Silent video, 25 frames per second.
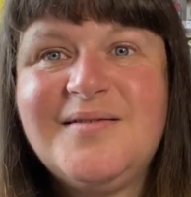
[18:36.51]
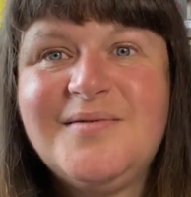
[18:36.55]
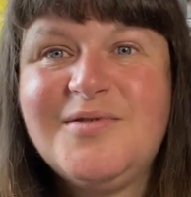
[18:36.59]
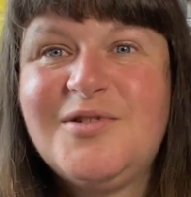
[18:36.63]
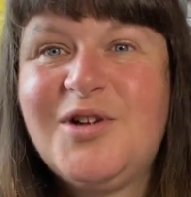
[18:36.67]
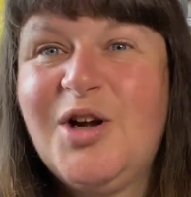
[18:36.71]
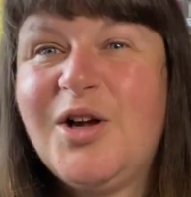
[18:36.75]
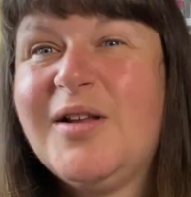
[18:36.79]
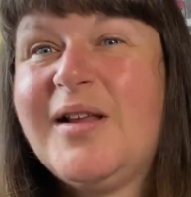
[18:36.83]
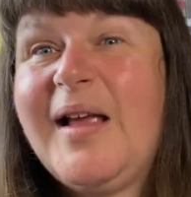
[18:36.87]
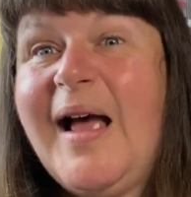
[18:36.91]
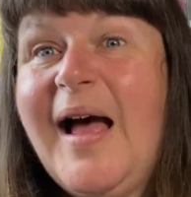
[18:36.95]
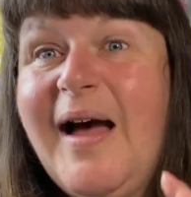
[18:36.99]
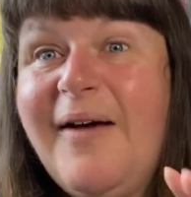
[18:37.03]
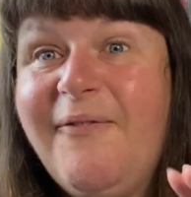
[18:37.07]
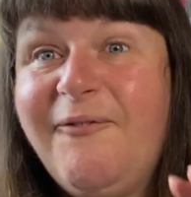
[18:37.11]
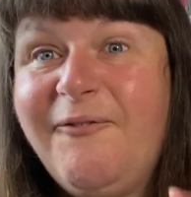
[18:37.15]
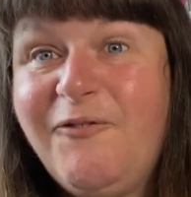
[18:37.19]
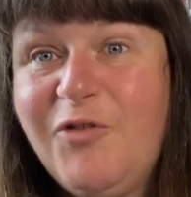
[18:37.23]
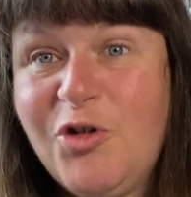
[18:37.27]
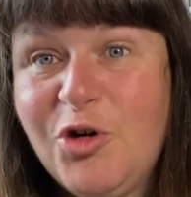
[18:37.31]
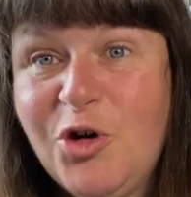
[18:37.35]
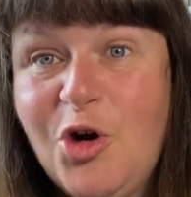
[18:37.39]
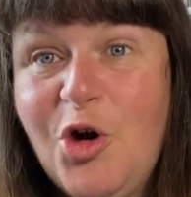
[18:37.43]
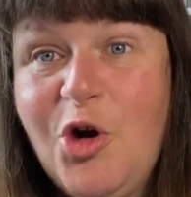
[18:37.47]
because I had
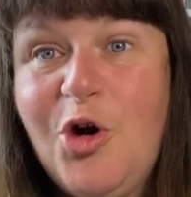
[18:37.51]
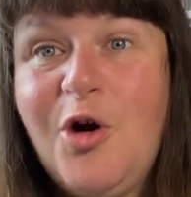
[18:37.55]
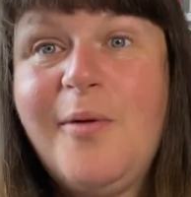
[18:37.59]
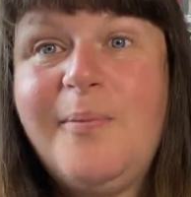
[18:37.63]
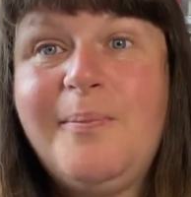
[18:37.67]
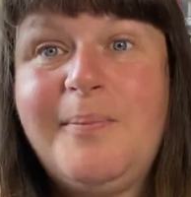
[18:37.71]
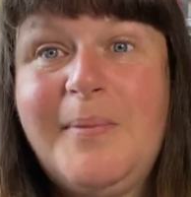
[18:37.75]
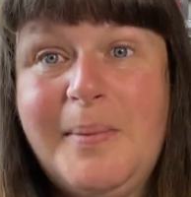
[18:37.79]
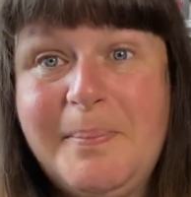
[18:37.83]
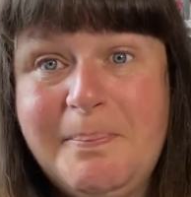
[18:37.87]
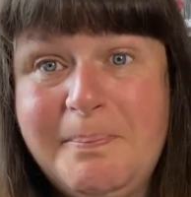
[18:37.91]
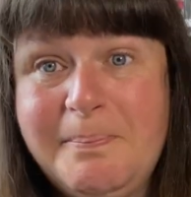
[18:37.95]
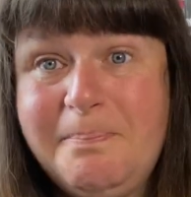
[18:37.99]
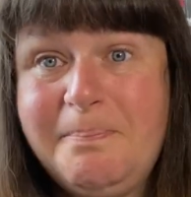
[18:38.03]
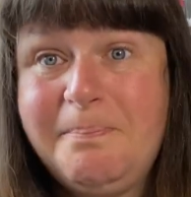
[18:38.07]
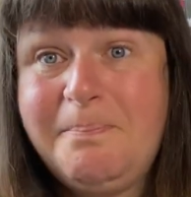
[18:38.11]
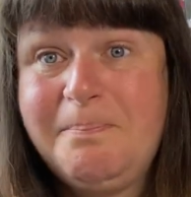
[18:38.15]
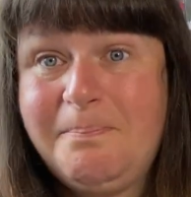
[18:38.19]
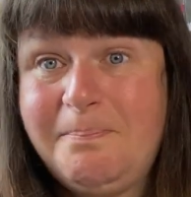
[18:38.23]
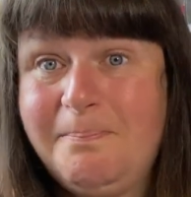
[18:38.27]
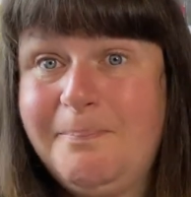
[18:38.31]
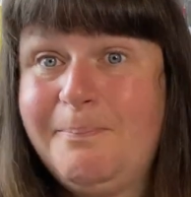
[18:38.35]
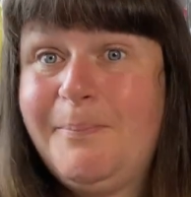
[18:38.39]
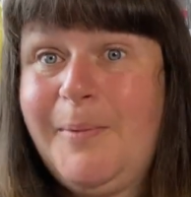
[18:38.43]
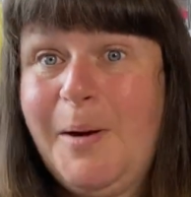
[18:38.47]
forgotten
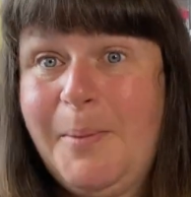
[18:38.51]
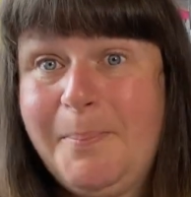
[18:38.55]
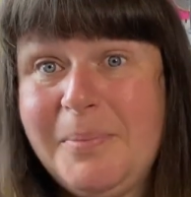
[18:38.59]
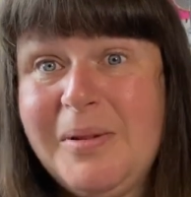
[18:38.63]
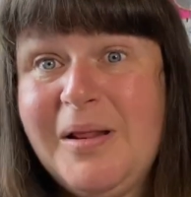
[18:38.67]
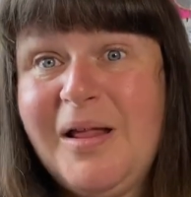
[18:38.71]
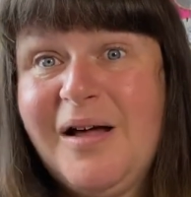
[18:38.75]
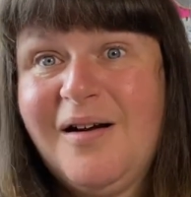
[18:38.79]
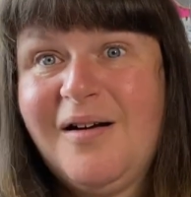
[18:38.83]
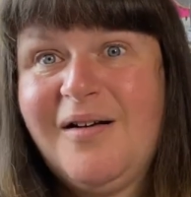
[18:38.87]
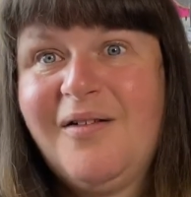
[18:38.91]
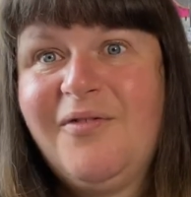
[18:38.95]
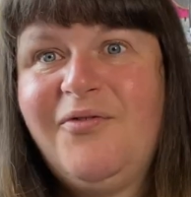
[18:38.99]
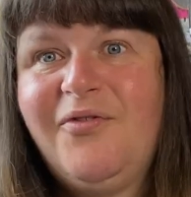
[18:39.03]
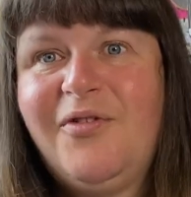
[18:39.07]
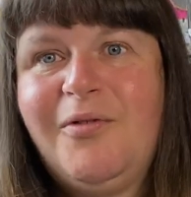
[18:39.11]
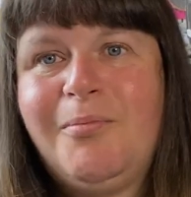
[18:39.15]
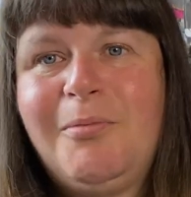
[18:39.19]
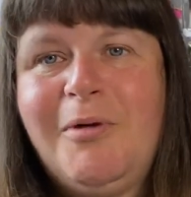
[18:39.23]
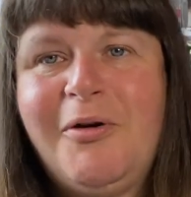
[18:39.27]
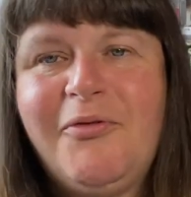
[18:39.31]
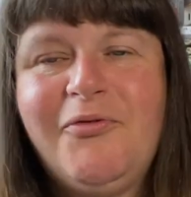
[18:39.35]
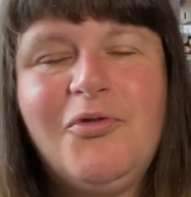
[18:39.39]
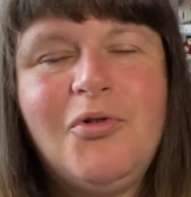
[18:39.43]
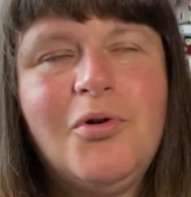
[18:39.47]
my plug from
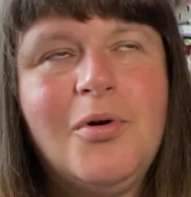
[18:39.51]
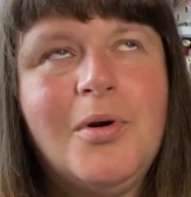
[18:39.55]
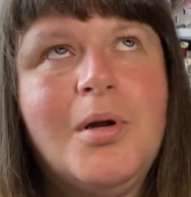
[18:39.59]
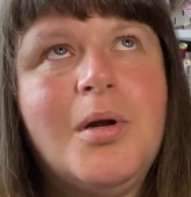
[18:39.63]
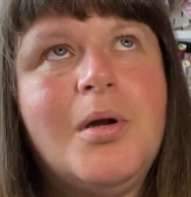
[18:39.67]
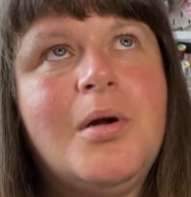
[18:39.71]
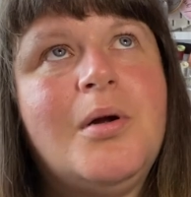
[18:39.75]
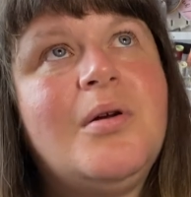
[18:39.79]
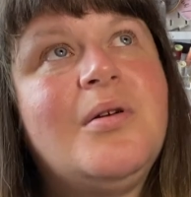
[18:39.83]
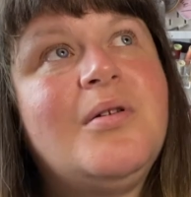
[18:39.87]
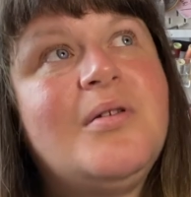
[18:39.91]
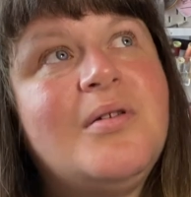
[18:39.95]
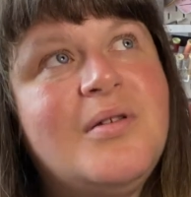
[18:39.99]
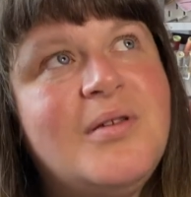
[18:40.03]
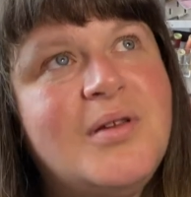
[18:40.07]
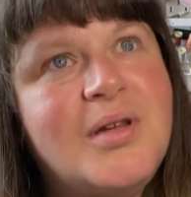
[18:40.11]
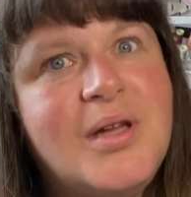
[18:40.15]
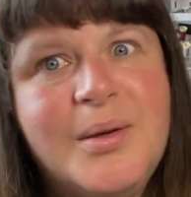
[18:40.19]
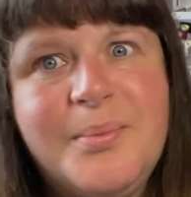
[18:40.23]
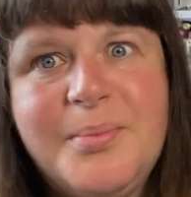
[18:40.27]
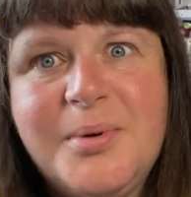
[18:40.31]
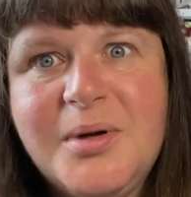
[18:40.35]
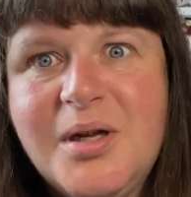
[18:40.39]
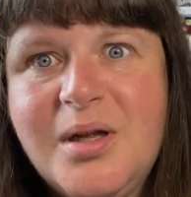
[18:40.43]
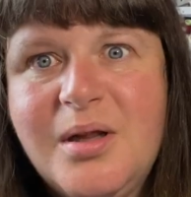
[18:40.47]
my phone.
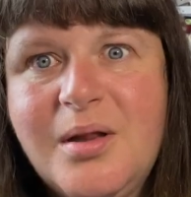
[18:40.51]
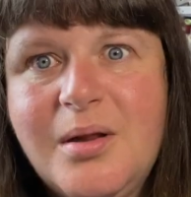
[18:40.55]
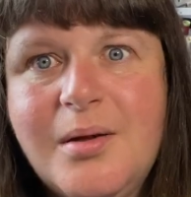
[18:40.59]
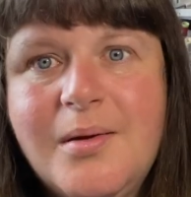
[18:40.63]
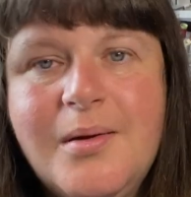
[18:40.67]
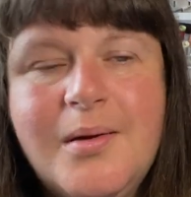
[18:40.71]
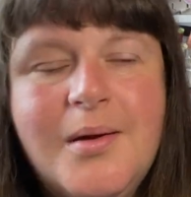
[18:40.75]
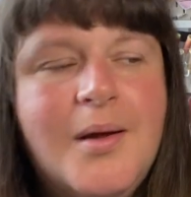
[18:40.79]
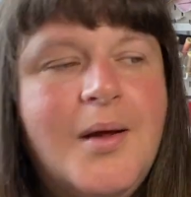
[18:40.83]
Typical.